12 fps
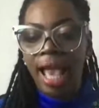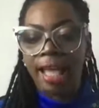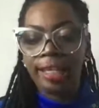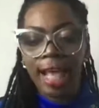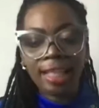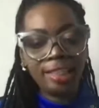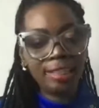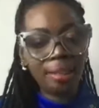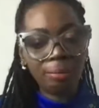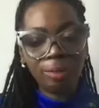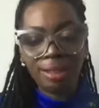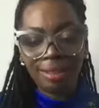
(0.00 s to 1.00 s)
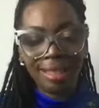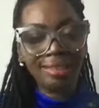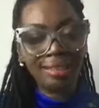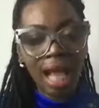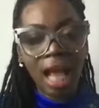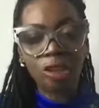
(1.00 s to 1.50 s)
and that's simply
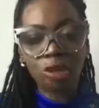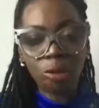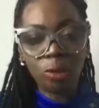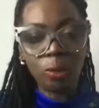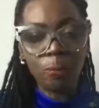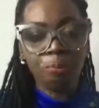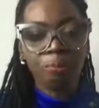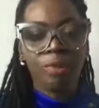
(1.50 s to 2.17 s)
just not true.